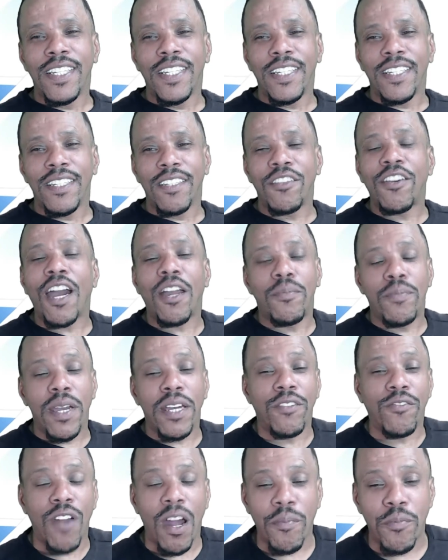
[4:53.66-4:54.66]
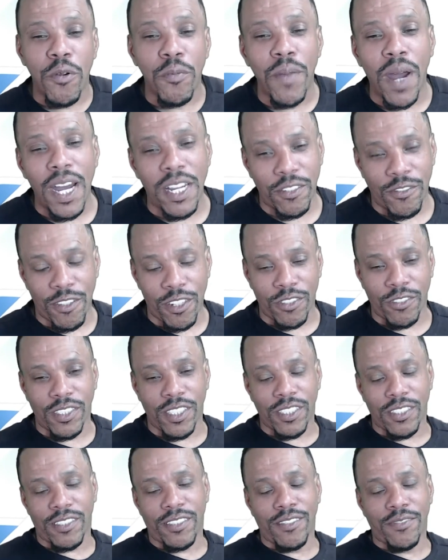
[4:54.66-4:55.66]
you got to be able to wrap your mind around
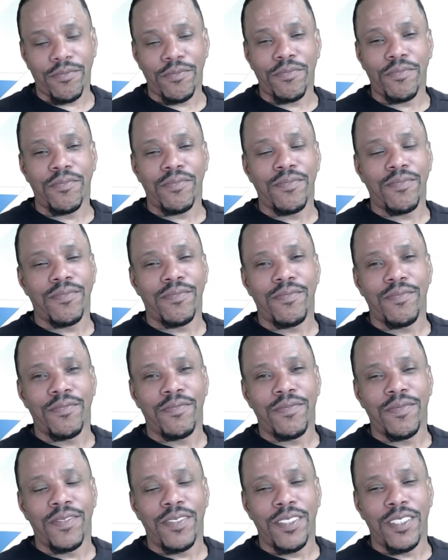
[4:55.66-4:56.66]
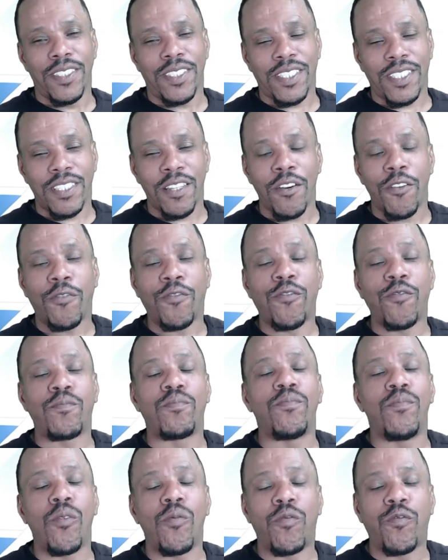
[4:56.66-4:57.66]
this. The
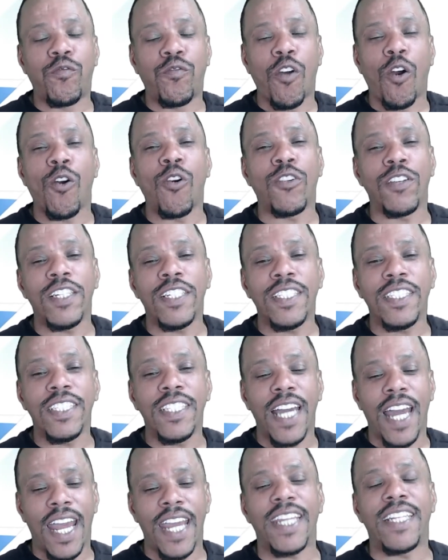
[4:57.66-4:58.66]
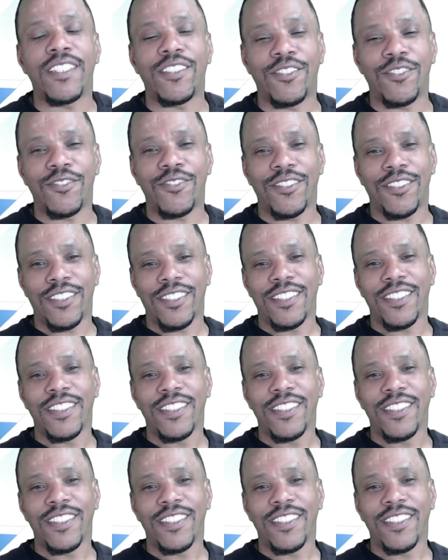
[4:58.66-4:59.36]
fallen angels